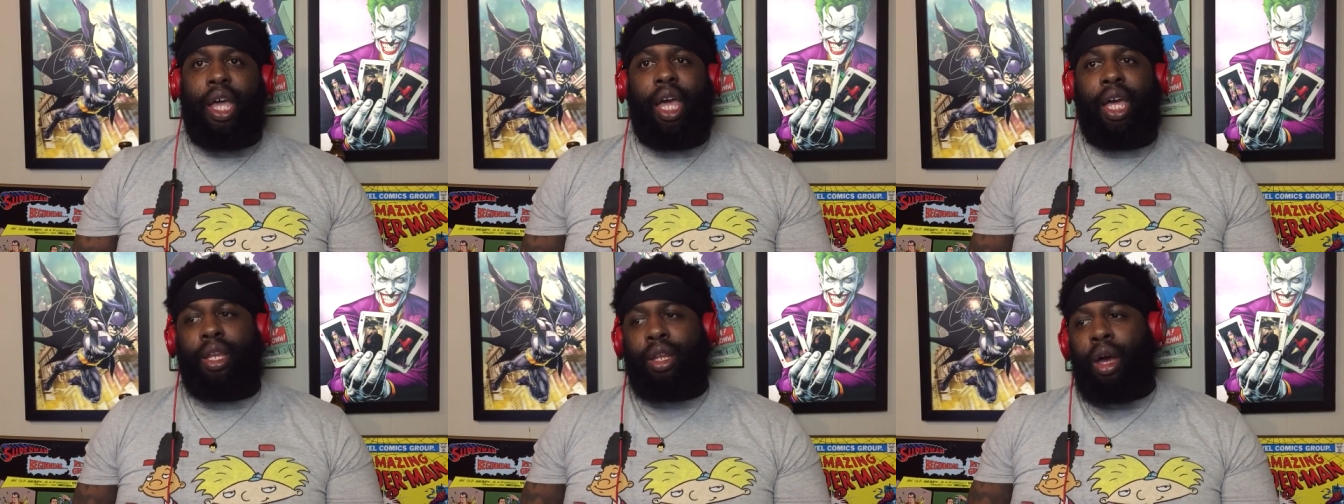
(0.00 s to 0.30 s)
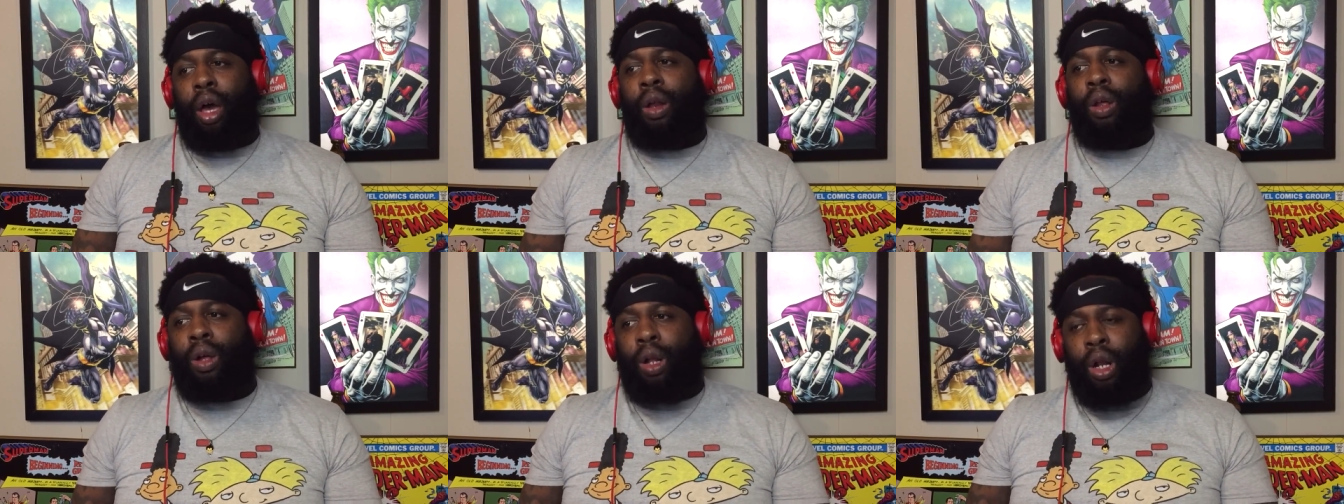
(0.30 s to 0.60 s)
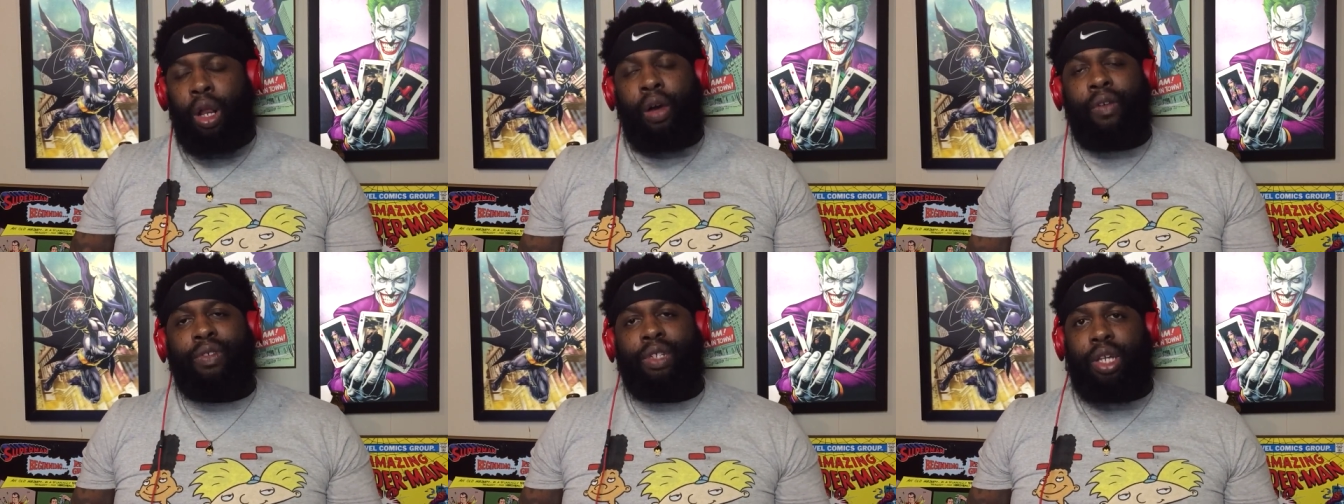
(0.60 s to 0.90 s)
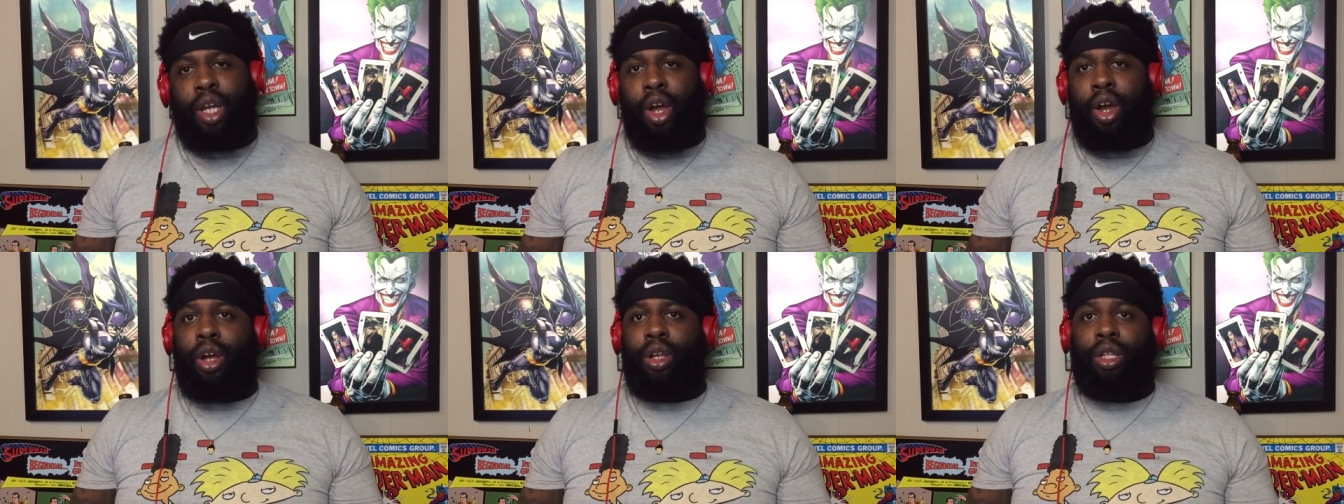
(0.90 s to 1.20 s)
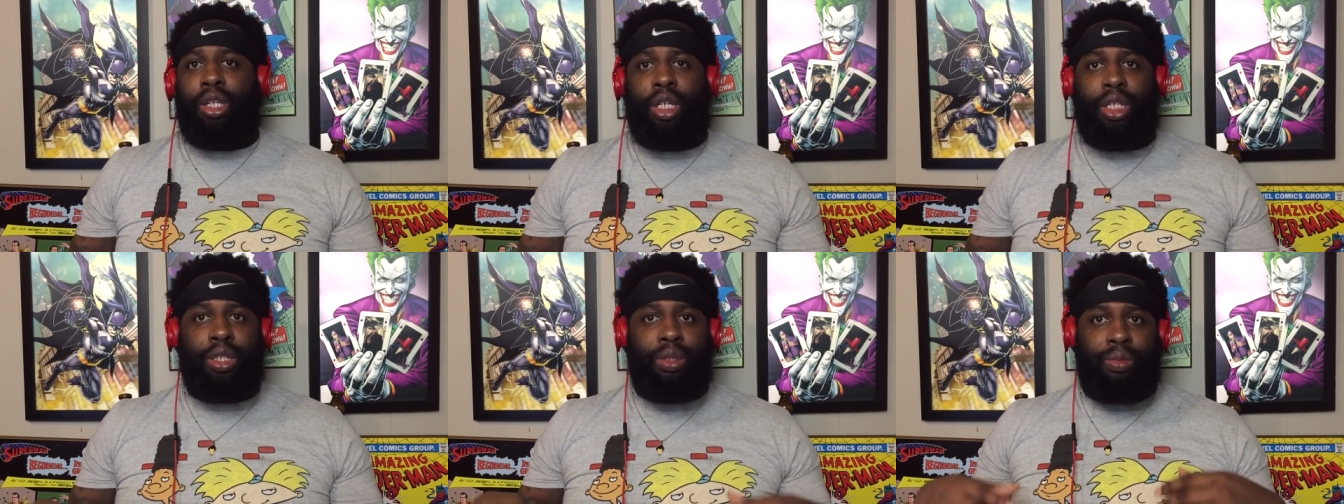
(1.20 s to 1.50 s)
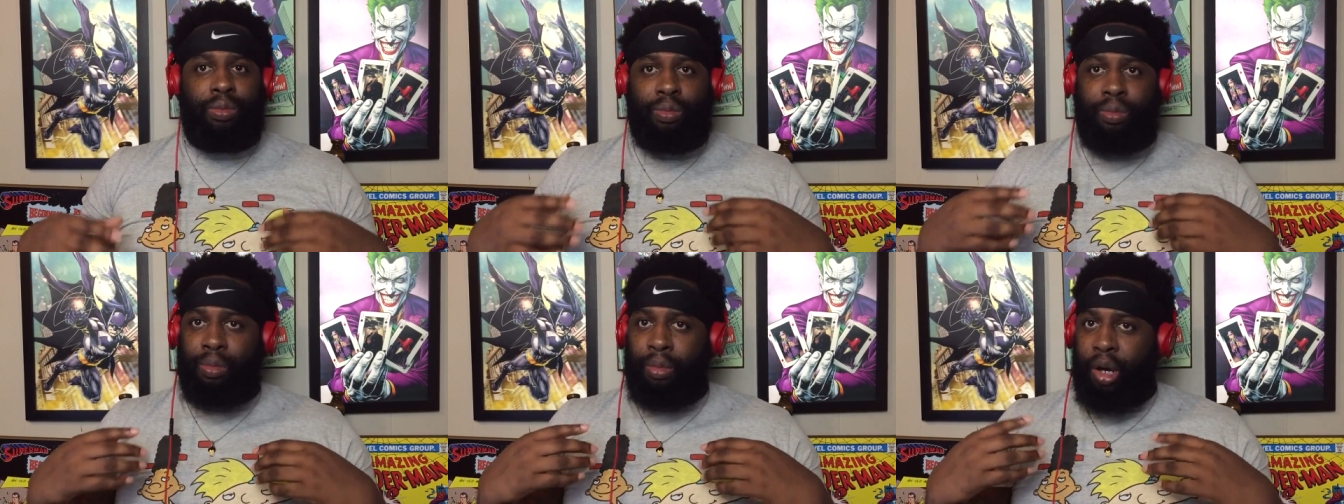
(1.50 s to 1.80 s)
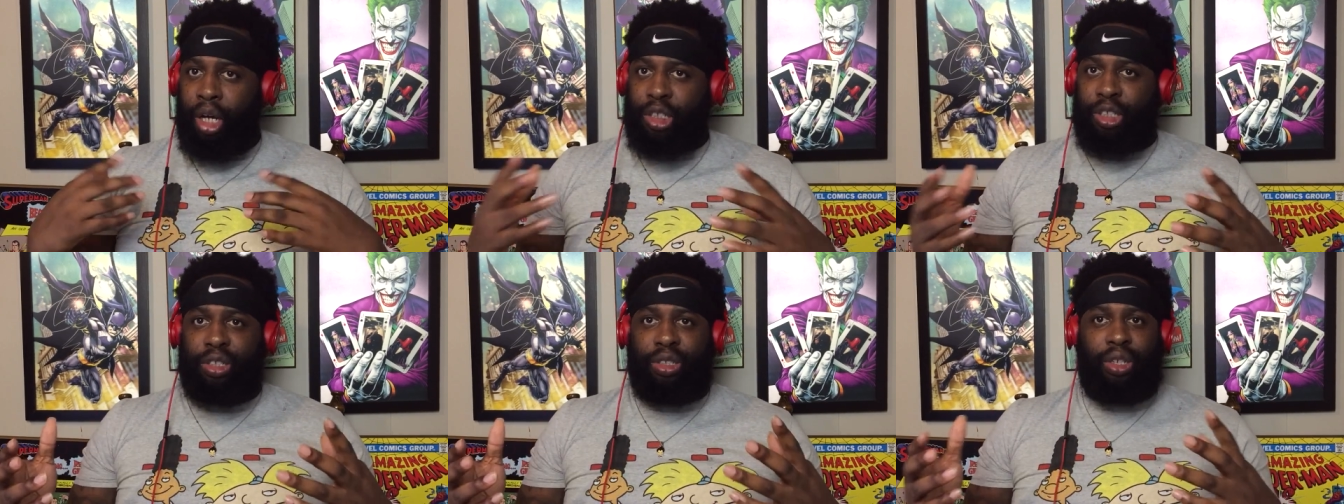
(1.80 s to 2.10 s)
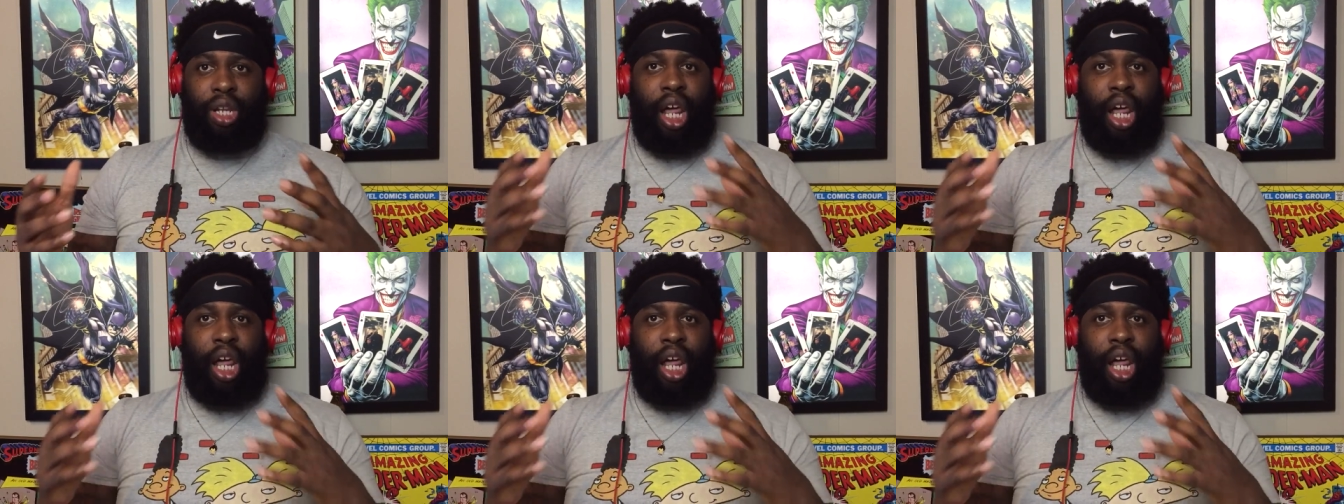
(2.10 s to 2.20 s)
And Donald Glover's character is much